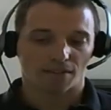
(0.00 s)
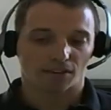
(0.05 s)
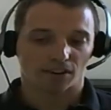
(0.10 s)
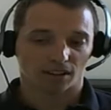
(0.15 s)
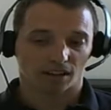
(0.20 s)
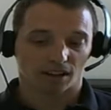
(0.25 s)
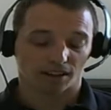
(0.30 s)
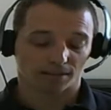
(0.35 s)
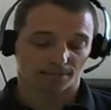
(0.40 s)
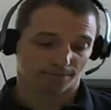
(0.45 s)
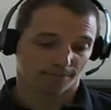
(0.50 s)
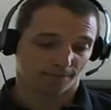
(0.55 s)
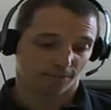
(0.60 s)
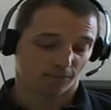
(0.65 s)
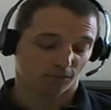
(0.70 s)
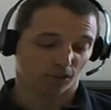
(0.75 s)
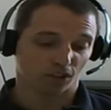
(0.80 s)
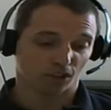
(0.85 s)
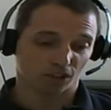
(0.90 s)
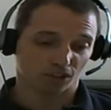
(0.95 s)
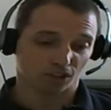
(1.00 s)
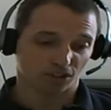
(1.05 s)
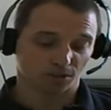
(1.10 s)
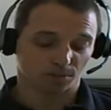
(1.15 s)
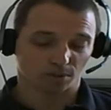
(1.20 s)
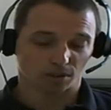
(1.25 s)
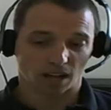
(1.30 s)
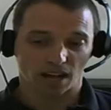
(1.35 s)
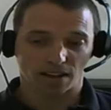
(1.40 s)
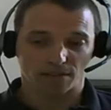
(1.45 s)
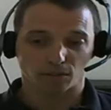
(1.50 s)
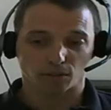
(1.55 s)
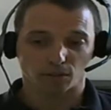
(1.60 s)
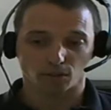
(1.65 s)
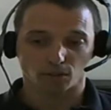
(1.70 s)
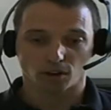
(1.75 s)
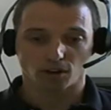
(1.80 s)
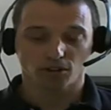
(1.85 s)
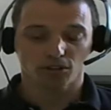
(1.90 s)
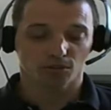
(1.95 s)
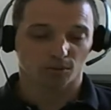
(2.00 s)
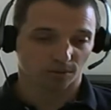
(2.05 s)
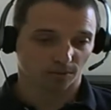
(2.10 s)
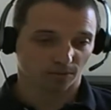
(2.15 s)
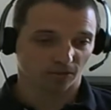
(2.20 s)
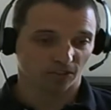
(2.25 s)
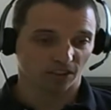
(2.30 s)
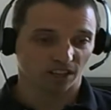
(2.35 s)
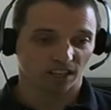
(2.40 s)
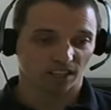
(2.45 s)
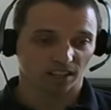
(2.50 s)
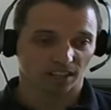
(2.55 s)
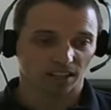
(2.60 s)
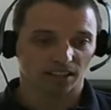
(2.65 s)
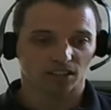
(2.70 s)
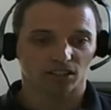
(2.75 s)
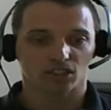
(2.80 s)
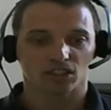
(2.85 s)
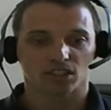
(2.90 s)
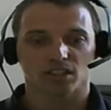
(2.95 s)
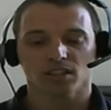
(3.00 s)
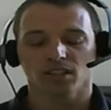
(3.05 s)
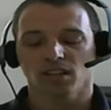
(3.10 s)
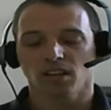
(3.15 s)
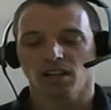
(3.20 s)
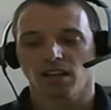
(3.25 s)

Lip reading: a good supply of glucose via glycogen,